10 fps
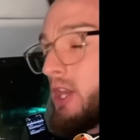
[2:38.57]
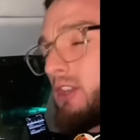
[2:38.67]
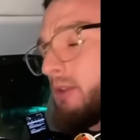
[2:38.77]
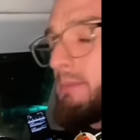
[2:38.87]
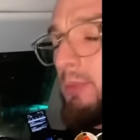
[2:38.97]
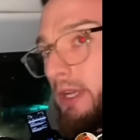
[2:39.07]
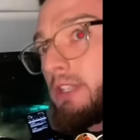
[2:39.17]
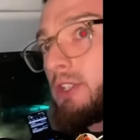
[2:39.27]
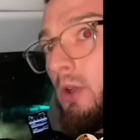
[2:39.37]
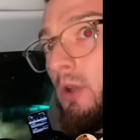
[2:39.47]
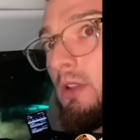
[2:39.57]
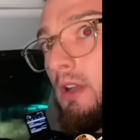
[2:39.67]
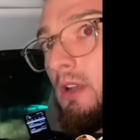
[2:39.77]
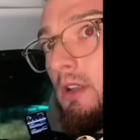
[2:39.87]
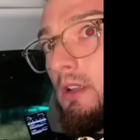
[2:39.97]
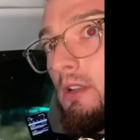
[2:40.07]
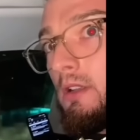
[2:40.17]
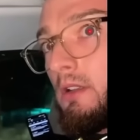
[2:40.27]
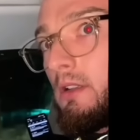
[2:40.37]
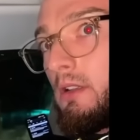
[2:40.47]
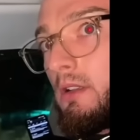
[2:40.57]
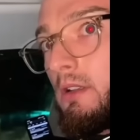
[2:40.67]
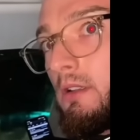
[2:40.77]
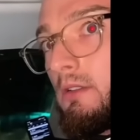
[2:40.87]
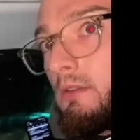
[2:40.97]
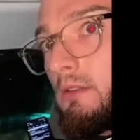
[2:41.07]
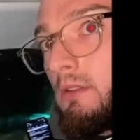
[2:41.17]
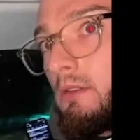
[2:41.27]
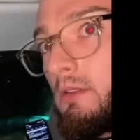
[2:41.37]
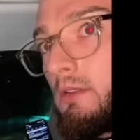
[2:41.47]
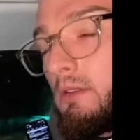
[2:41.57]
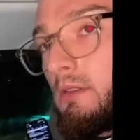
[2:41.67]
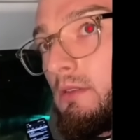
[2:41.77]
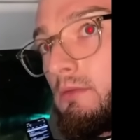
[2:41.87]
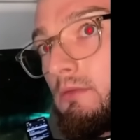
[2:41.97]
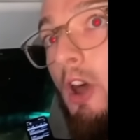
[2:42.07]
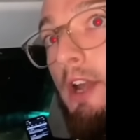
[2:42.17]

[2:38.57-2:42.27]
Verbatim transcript: a reg plate, the reg plate would have come up with what vehicle it